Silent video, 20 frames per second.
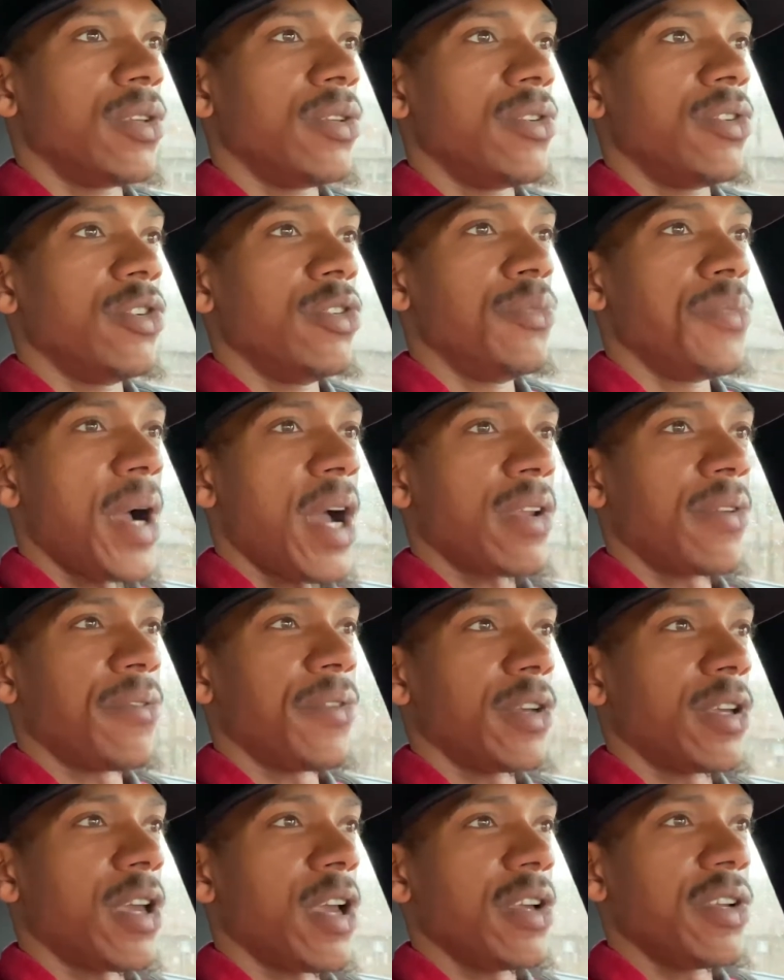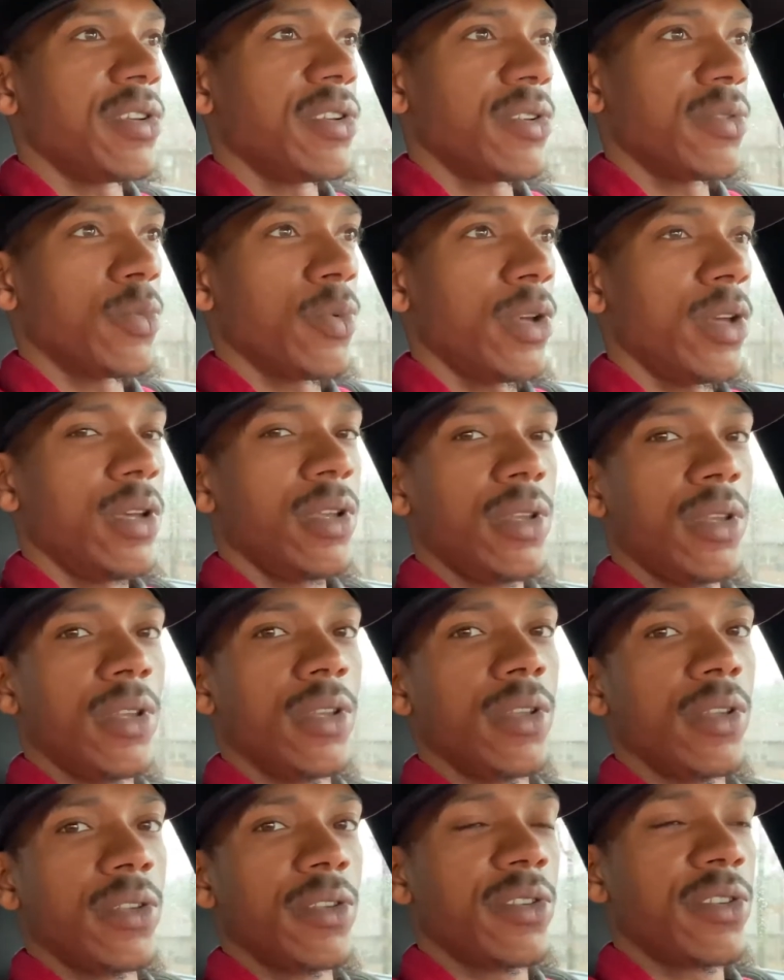do modifications with
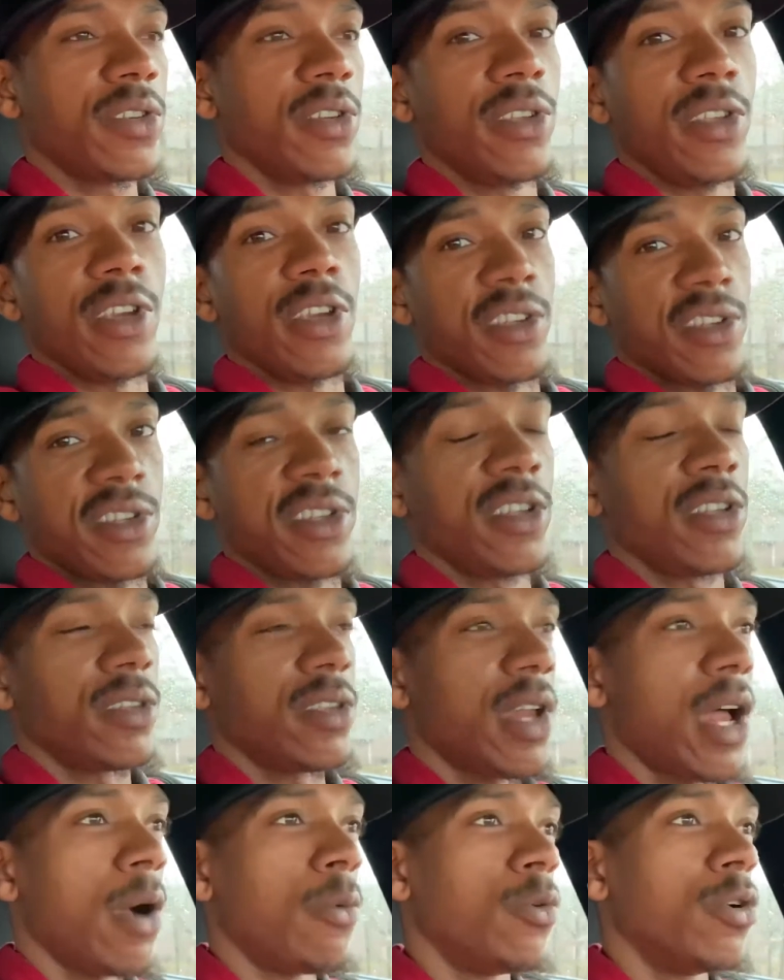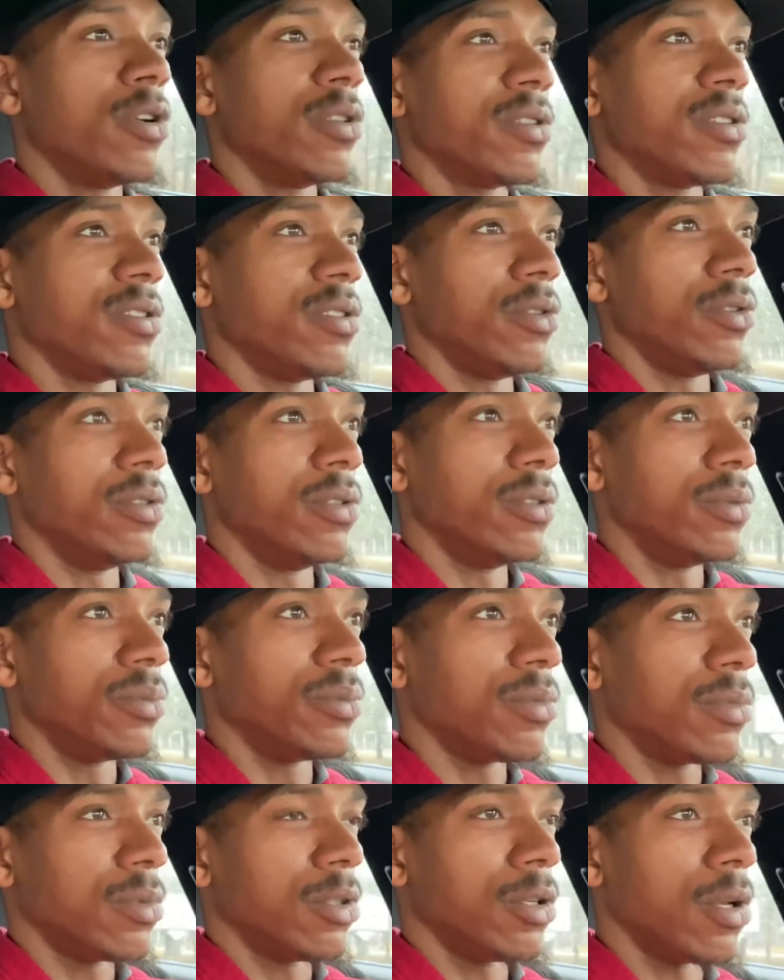to the extent that I wanted to do them,
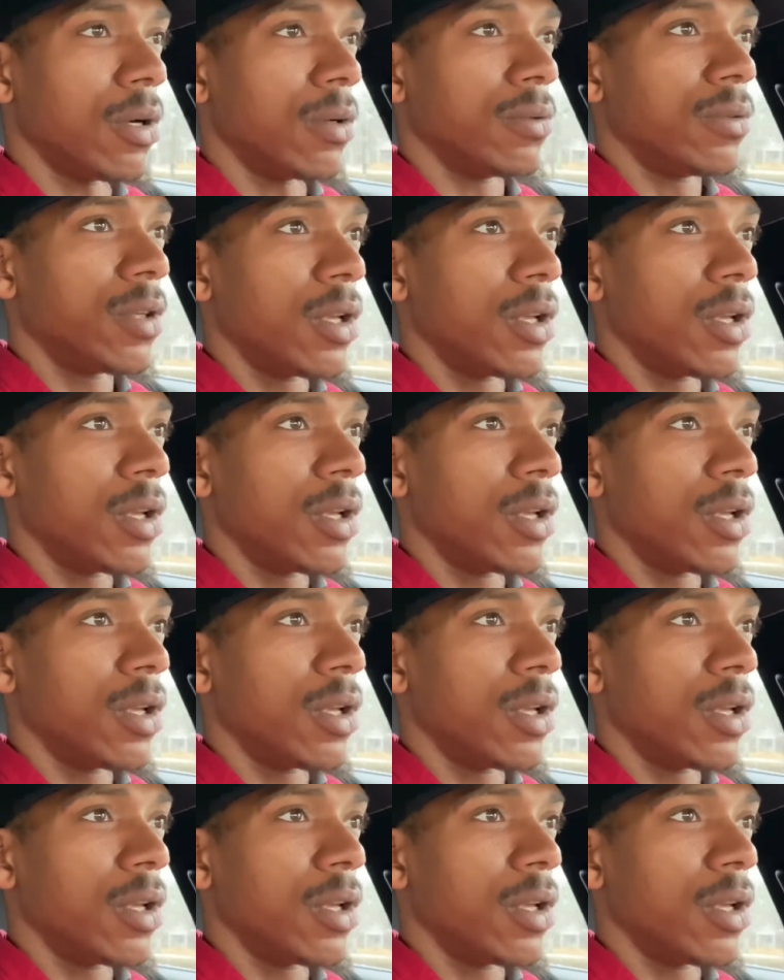you know,